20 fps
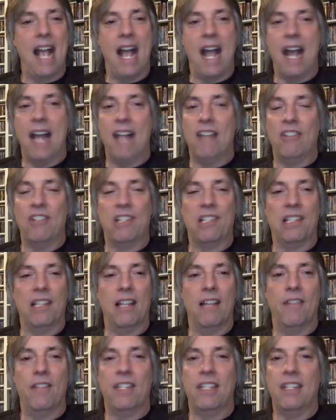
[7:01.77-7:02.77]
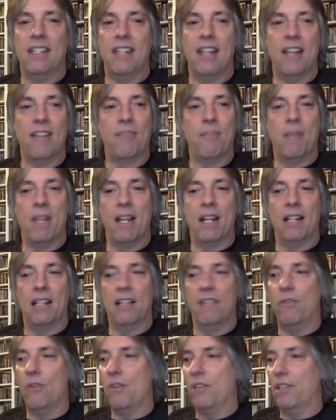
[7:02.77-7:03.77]
I just love it to death, man. I
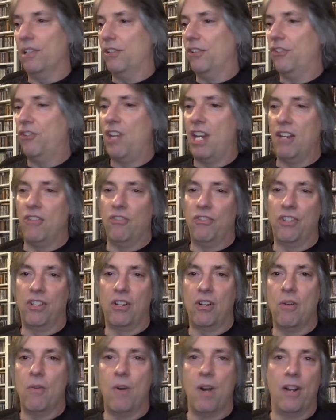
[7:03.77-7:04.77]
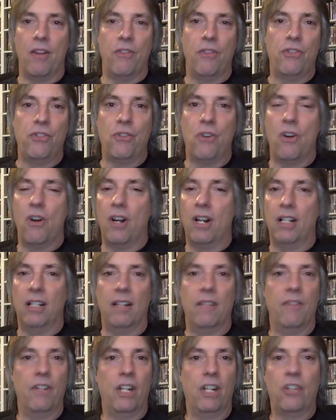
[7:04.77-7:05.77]
love all the little changes that go on in the song. I
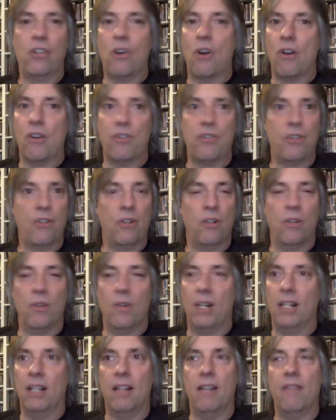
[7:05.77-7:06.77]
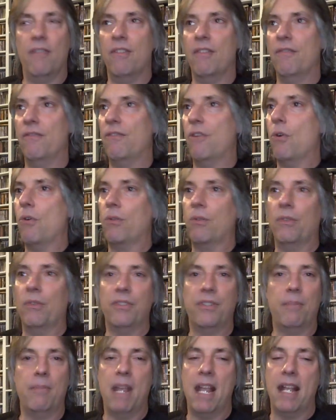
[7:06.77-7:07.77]
love the guitar solo. I love the
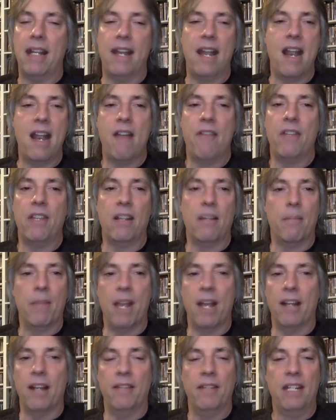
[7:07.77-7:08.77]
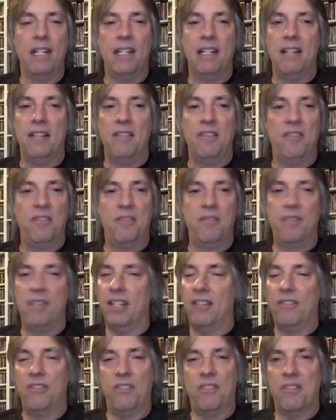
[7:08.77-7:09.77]
vocals, man. Everything about it. It's,
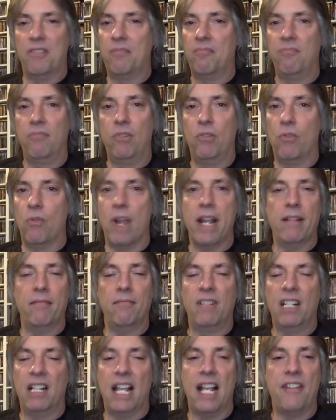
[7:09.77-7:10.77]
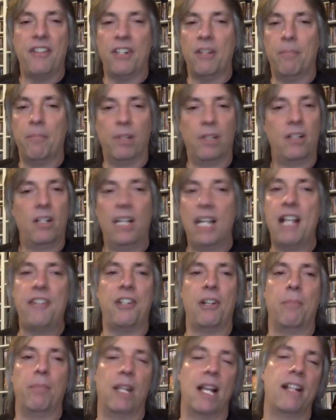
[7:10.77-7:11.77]
it's just great classic
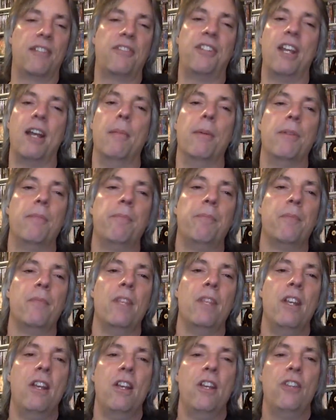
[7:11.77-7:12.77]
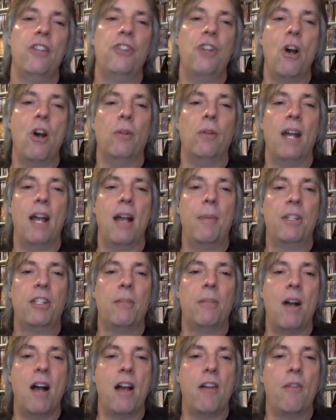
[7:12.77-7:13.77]
classic Black Sabbath. So, how about
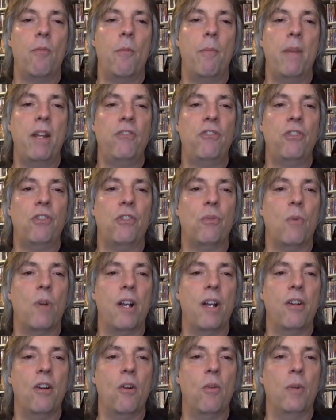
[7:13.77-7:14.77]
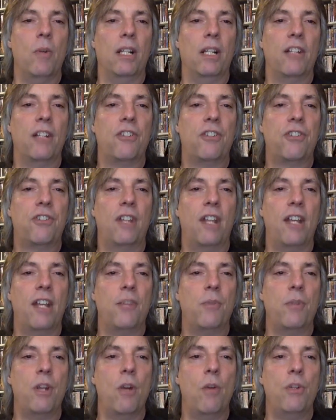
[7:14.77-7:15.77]
some honorable mentions? Why don't we? Let's,
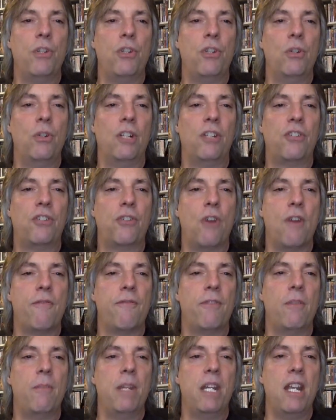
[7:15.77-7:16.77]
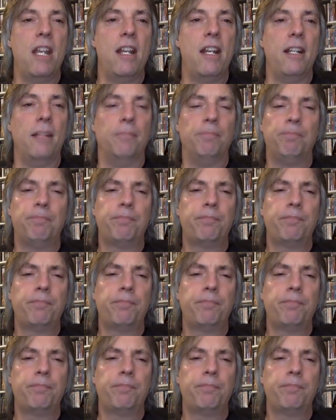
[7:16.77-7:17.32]
as we always do, let's start from the beginning.